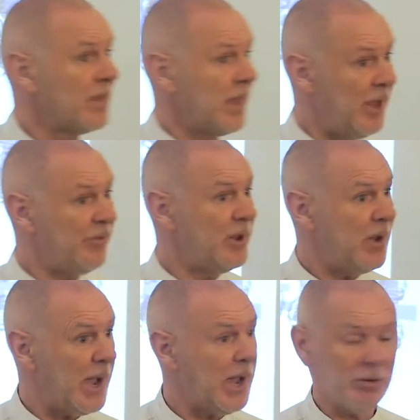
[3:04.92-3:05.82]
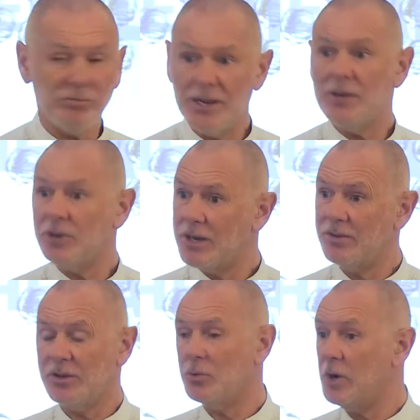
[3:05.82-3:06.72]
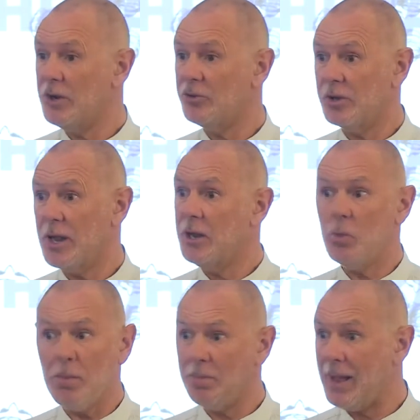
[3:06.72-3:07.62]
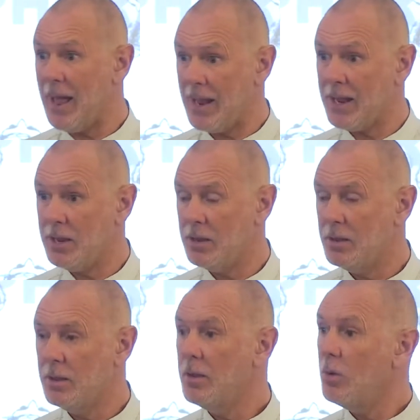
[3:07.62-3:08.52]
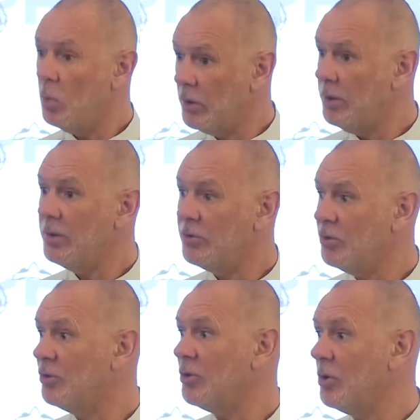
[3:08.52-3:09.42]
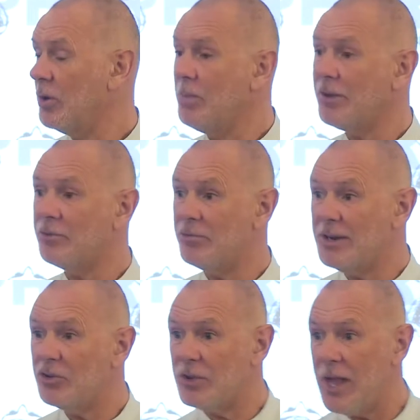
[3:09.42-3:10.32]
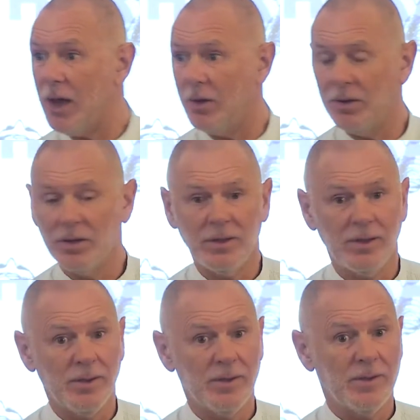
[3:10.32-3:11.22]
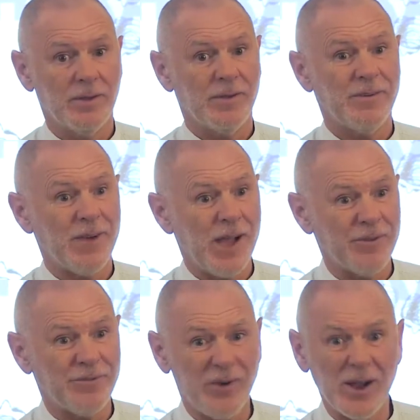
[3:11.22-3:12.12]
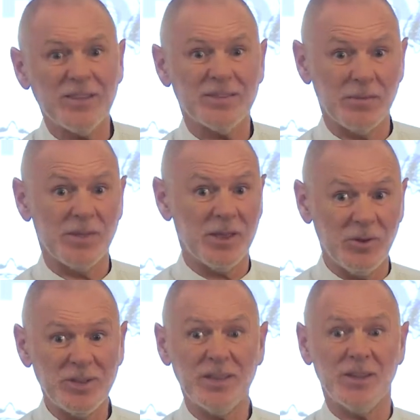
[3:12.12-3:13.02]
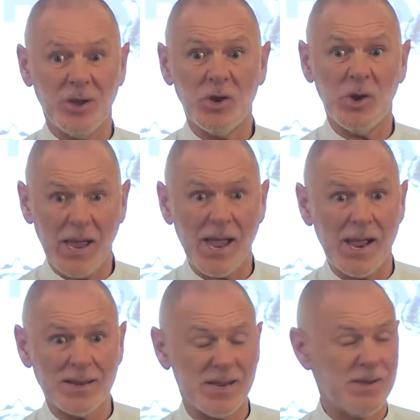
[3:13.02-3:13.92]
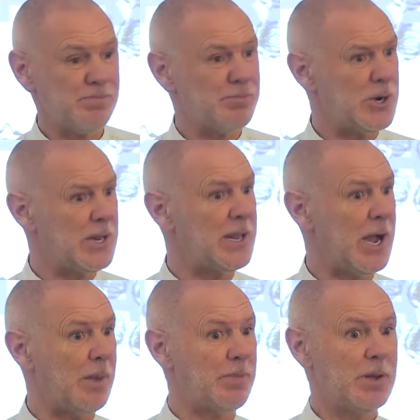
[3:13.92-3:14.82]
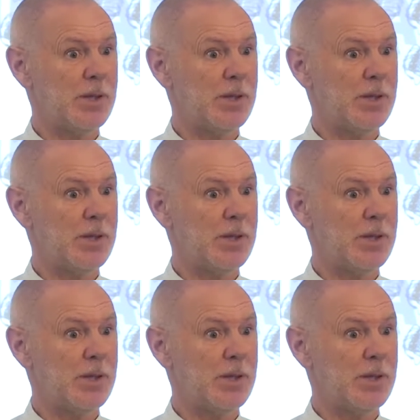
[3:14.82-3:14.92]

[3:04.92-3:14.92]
if you had a really tricky situation and you went blank, what you should do, you must reach down and find something you didn't know you had and pull it up.